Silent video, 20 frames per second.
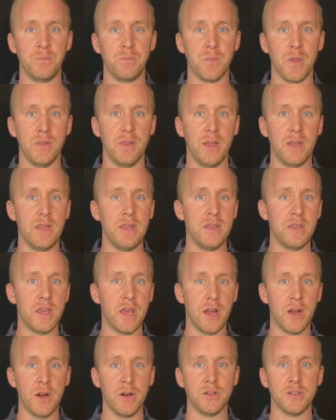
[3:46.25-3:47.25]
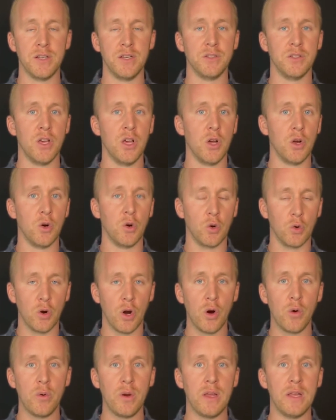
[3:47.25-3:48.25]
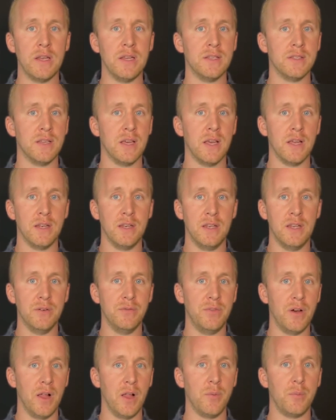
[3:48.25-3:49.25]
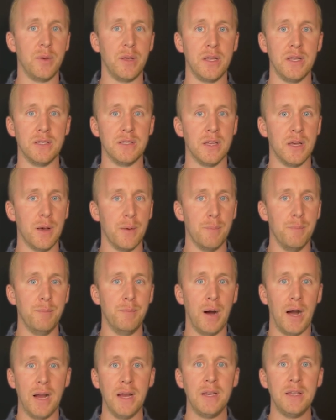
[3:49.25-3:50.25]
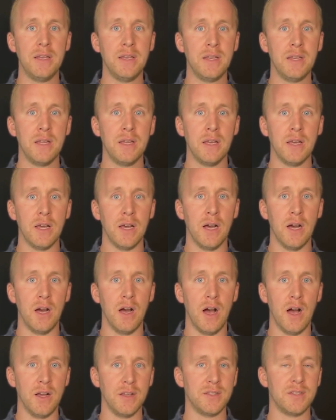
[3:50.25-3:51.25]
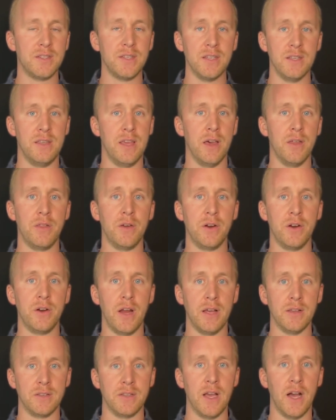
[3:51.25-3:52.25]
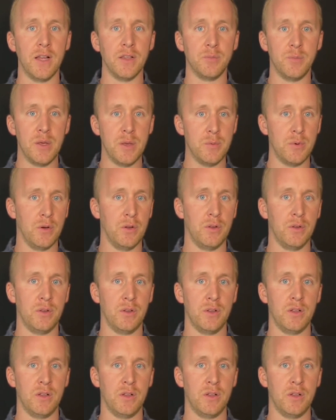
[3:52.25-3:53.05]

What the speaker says: and that he cares, that he's growing, he's developing, and he's binding us together as God's people.